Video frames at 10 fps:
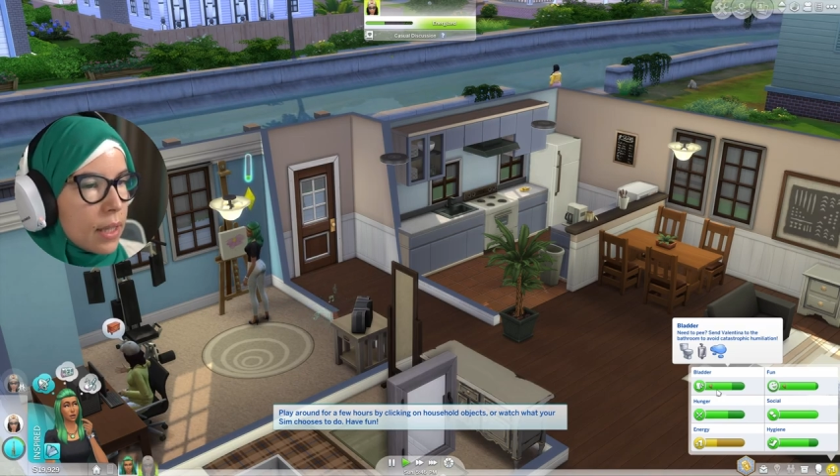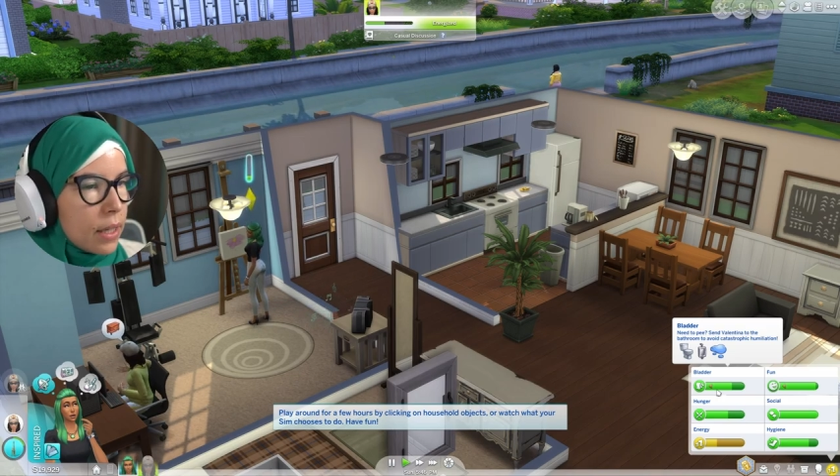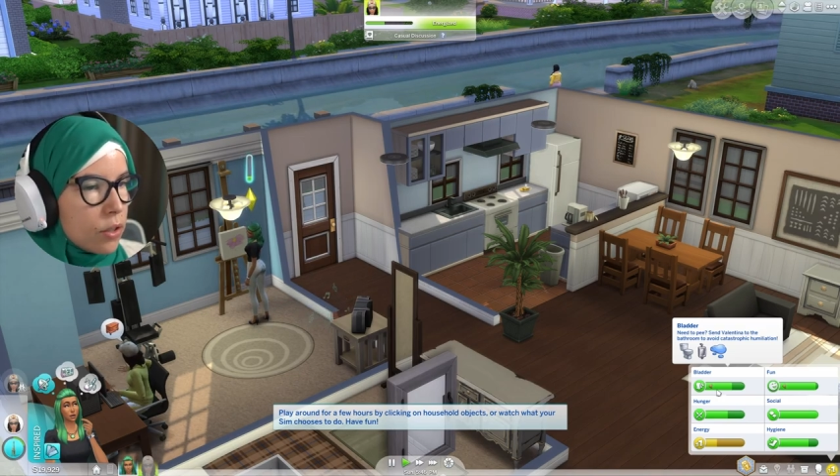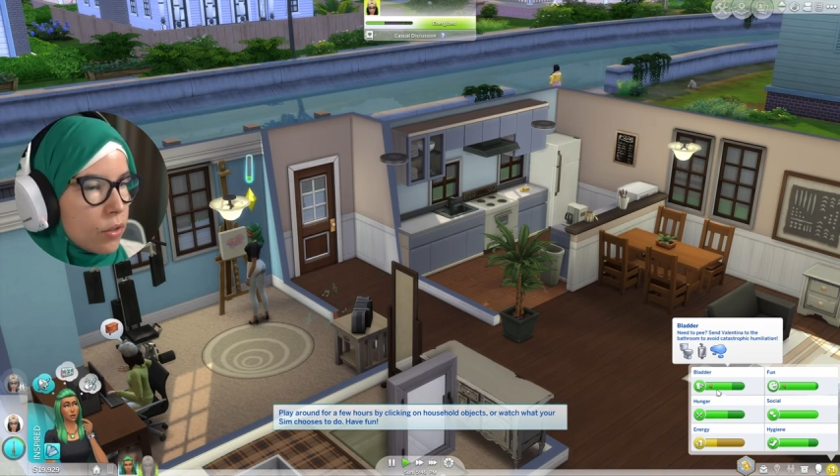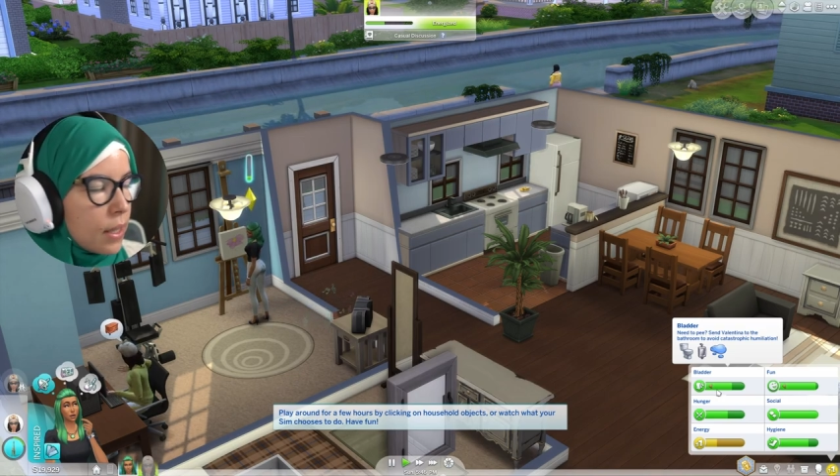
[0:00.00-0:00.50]

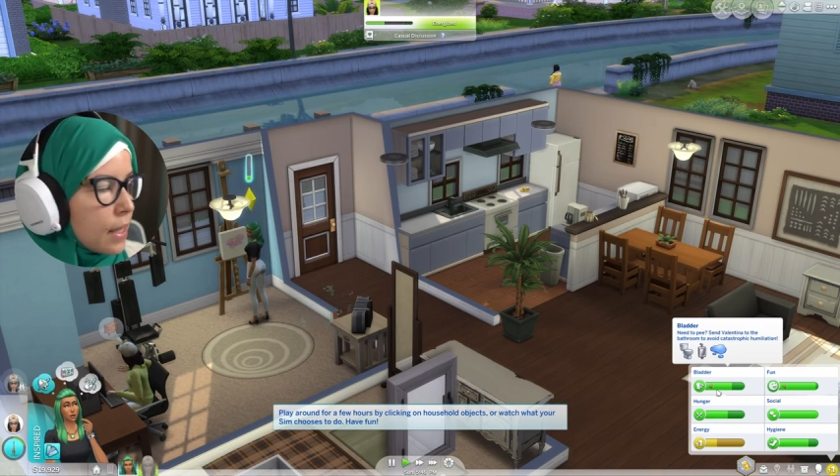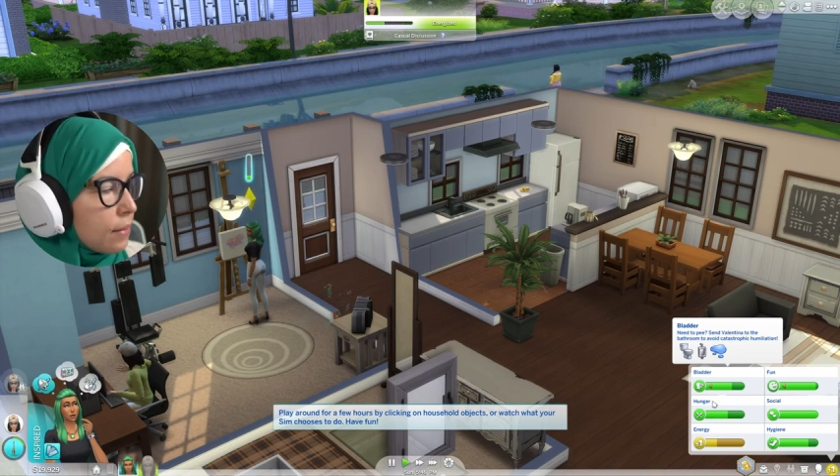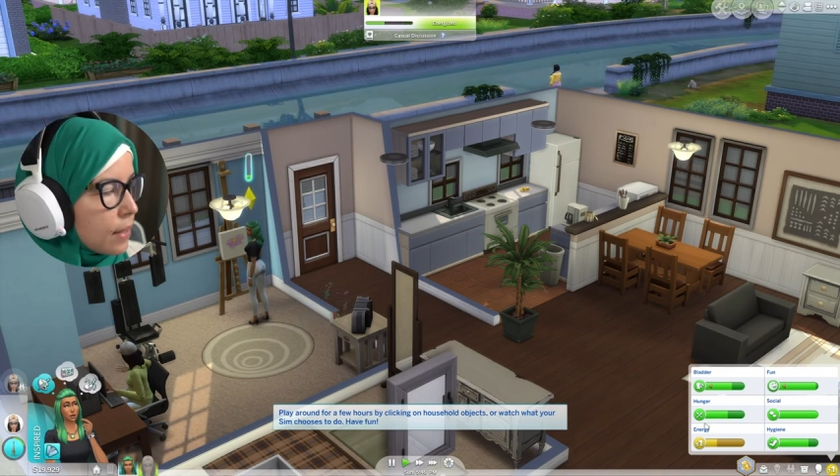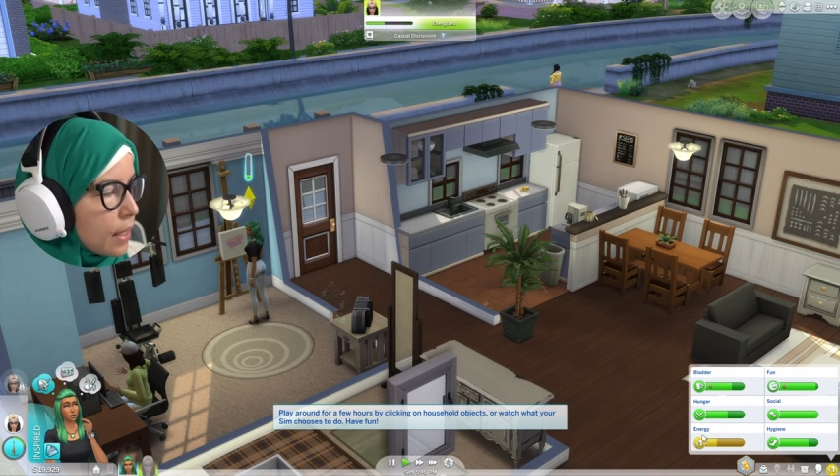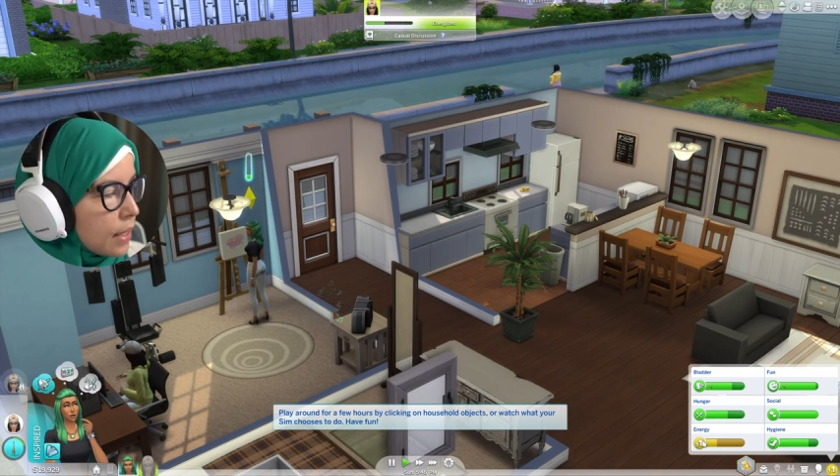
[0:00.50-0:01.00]
thing to
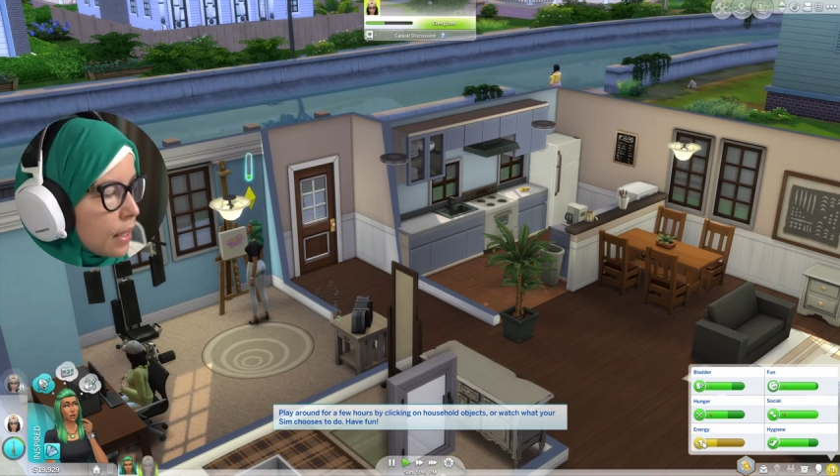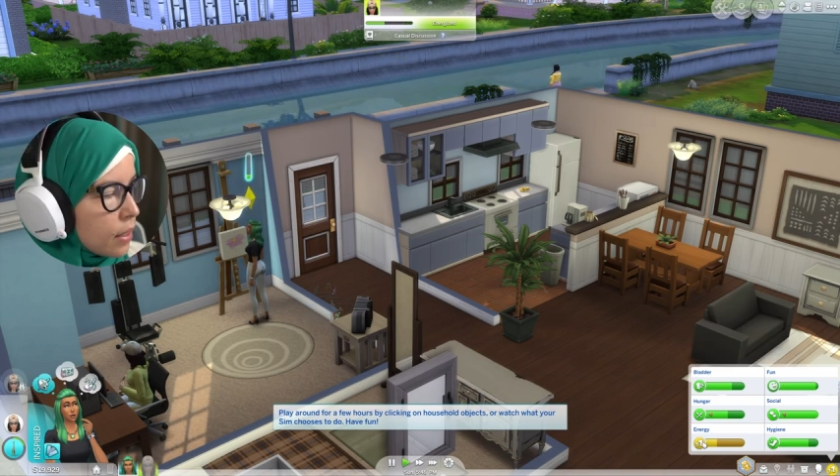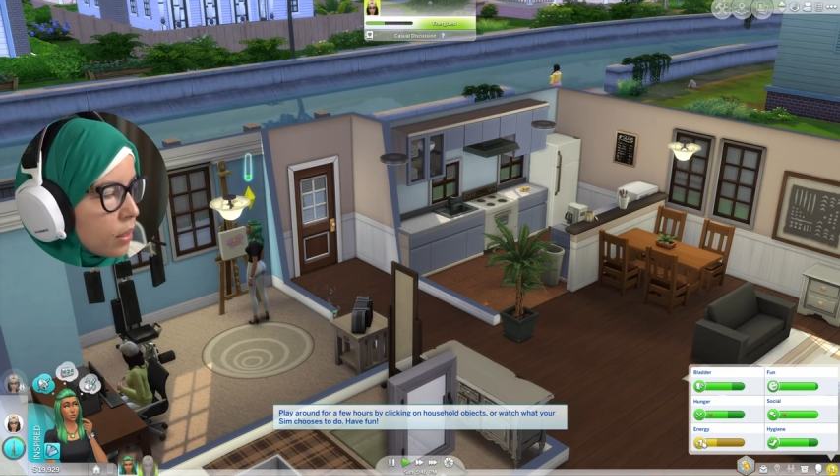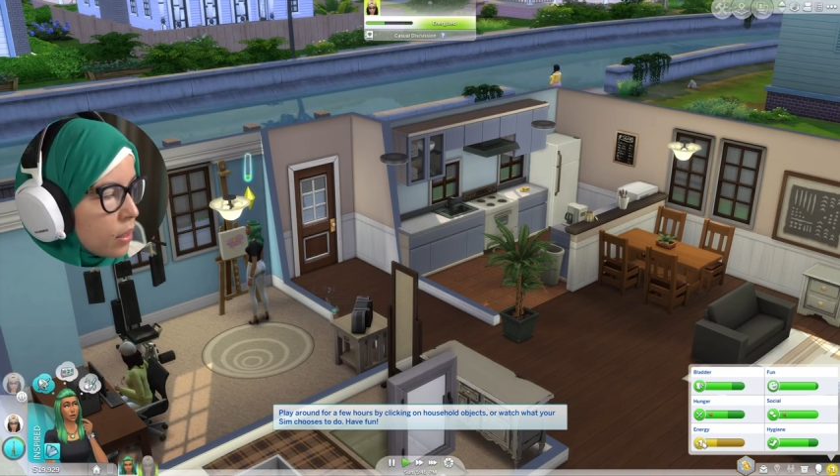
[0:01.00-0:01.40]
relieve that need.